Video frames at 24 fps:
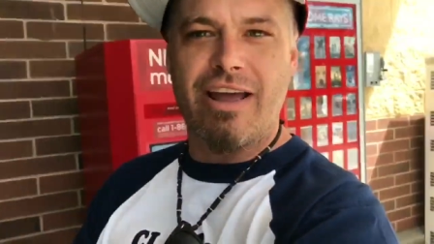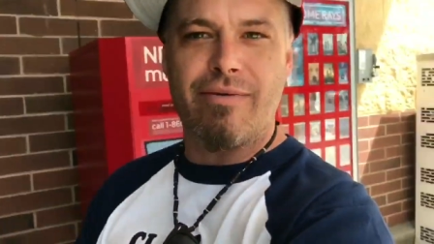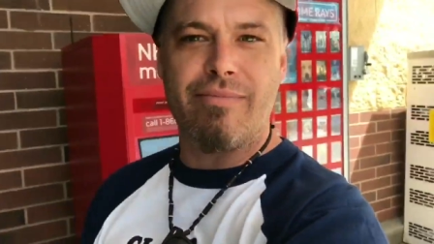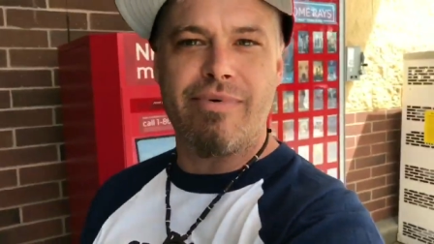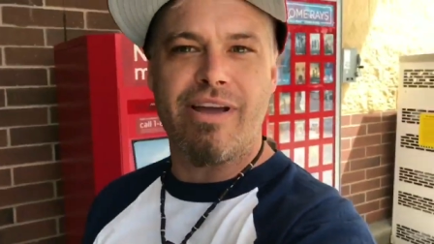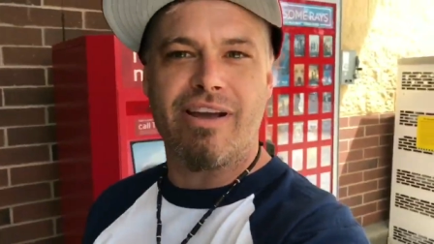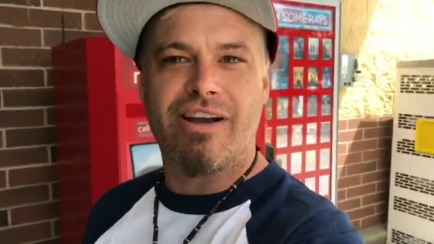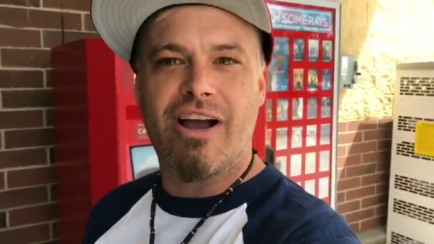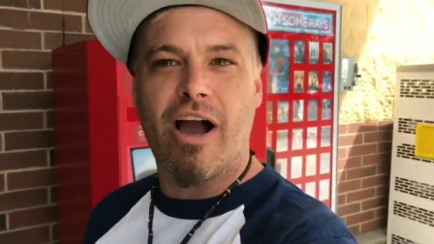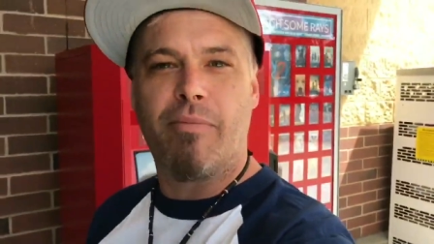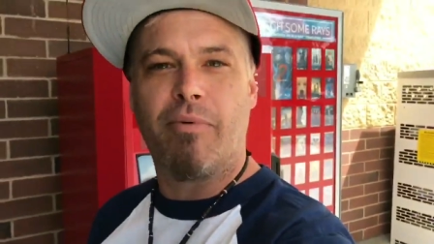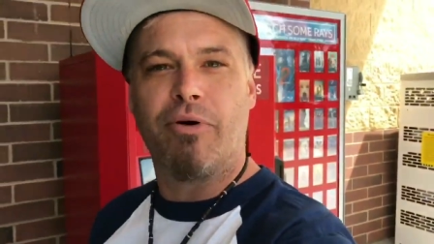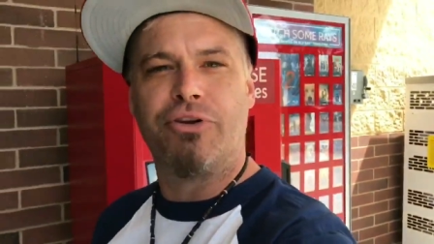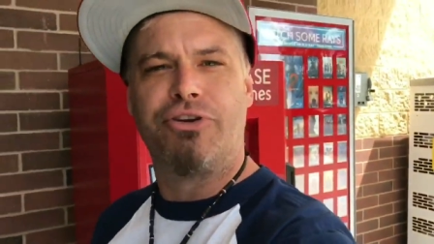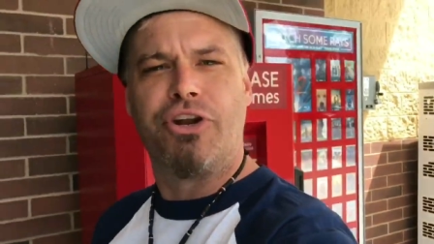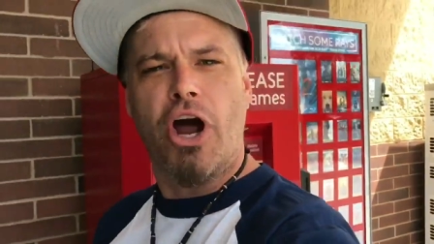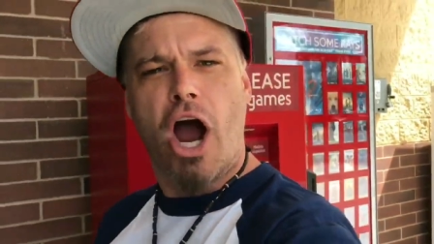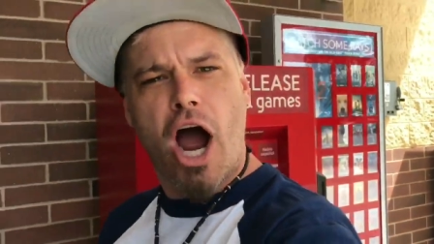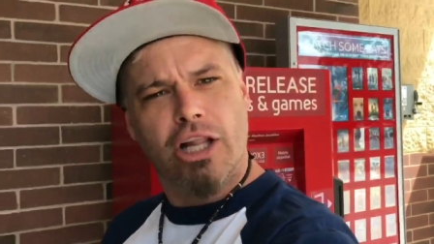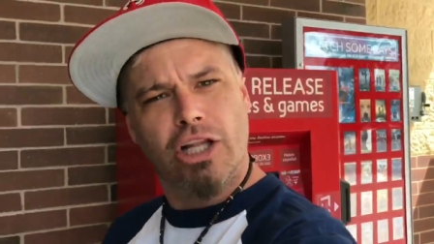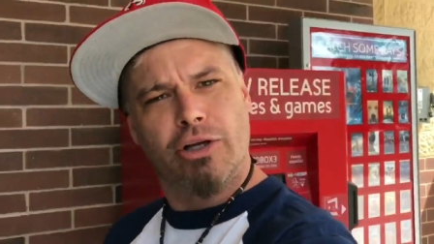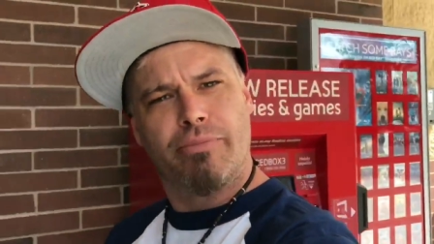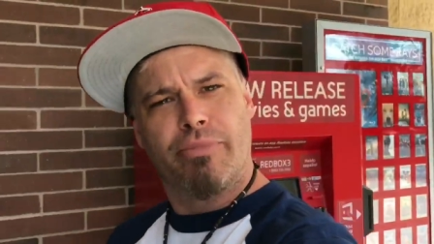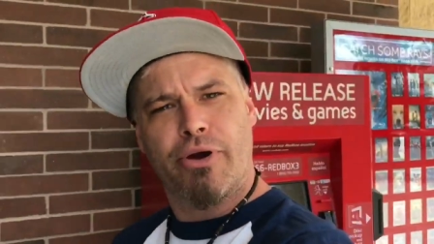to get me a couple
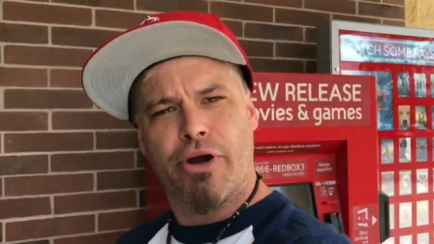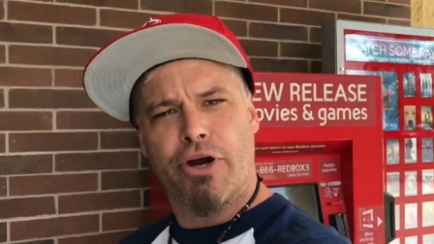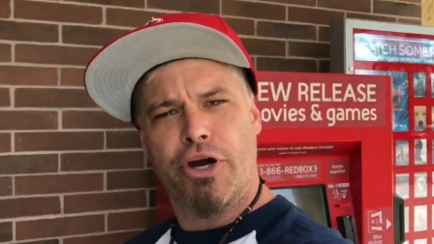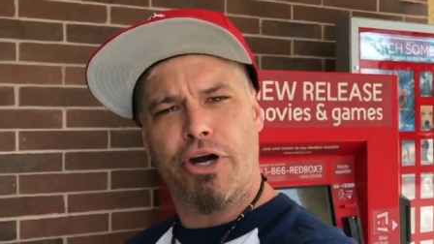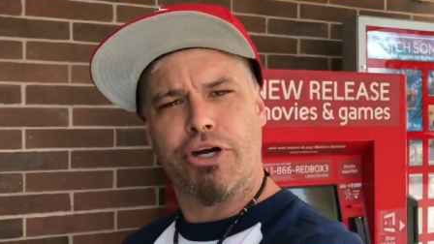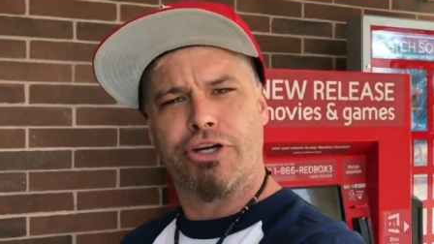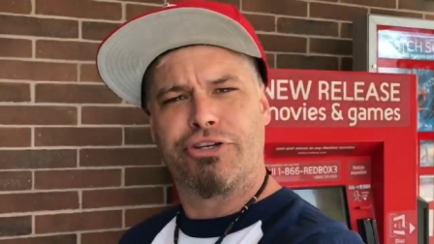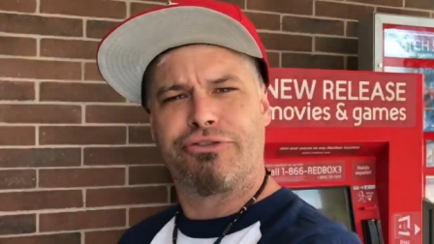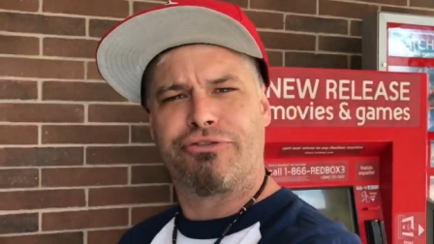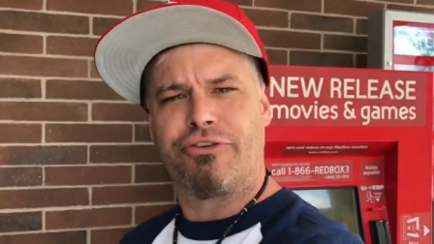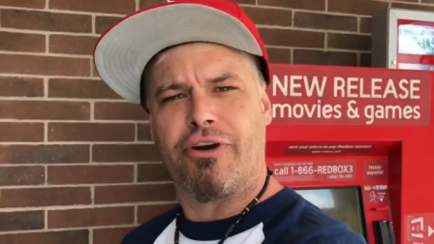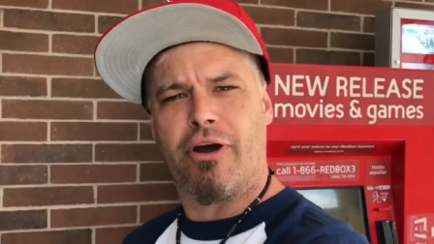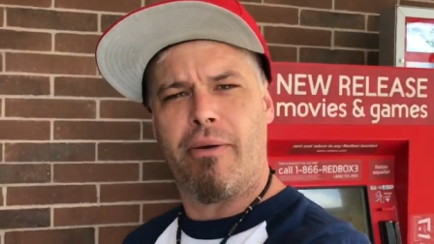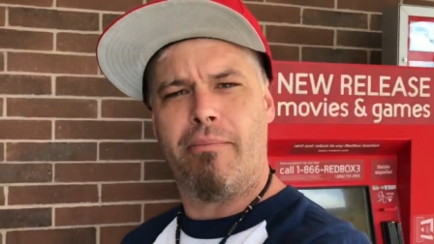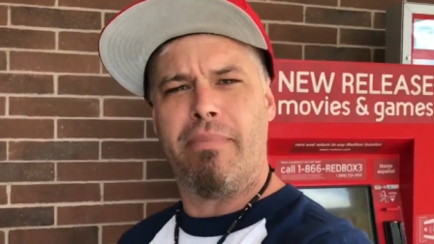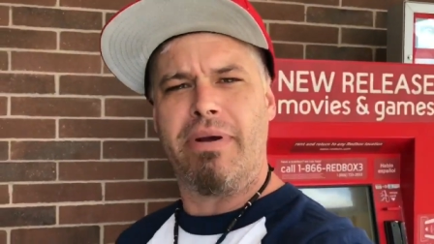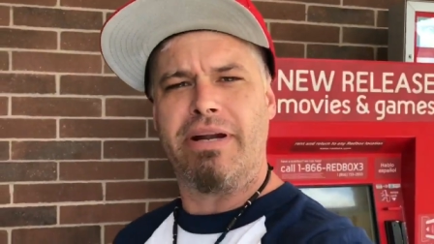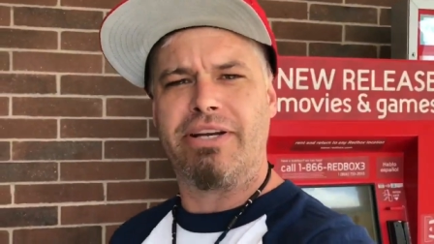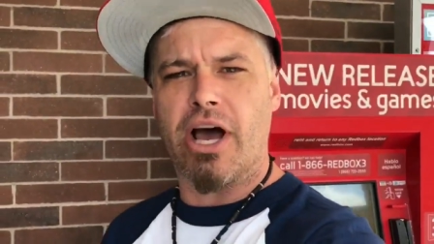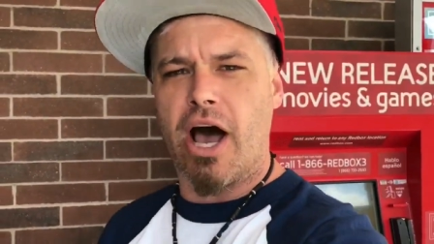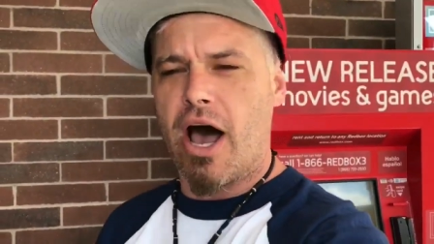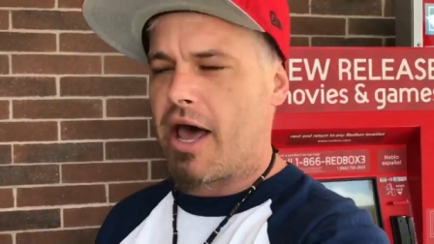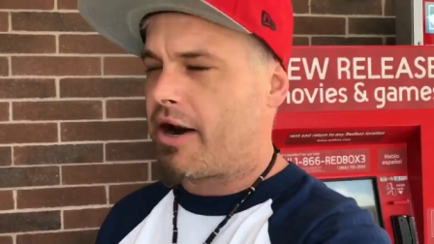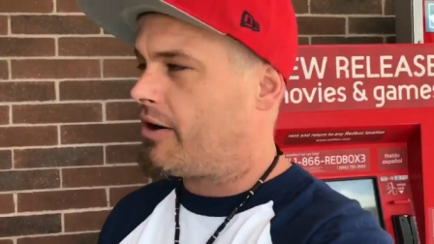dollar burgers from
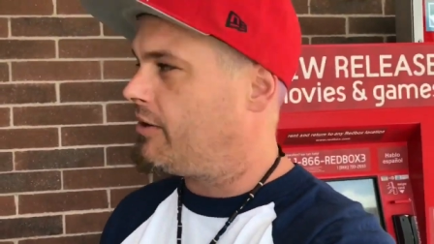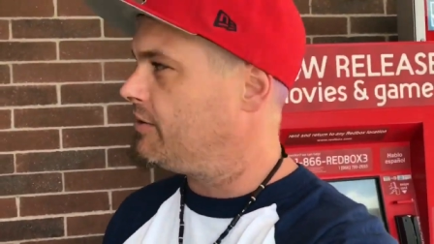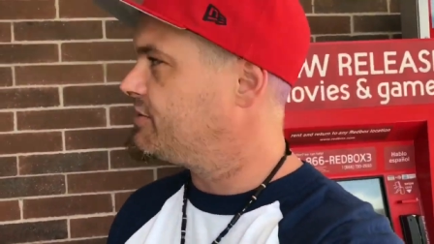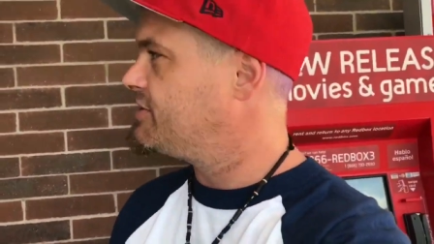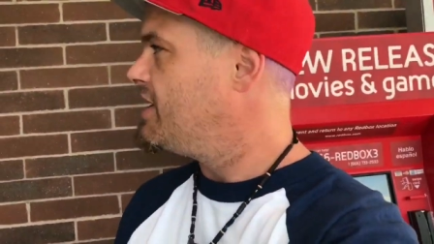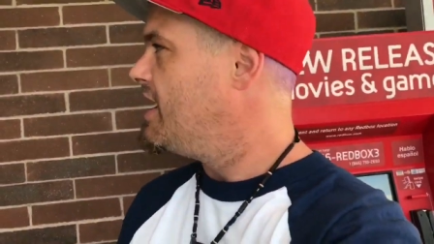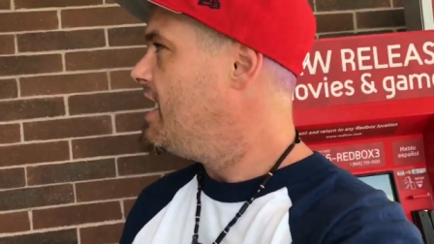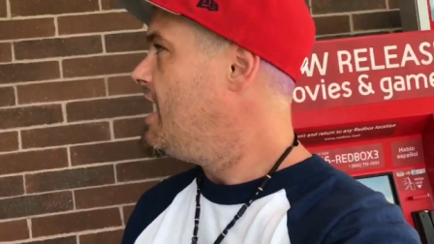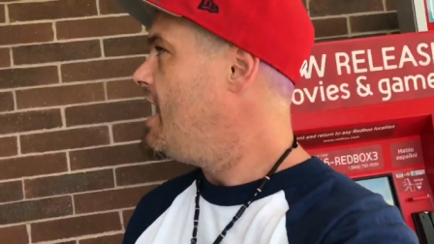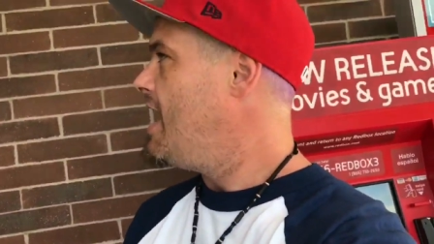McDonald's,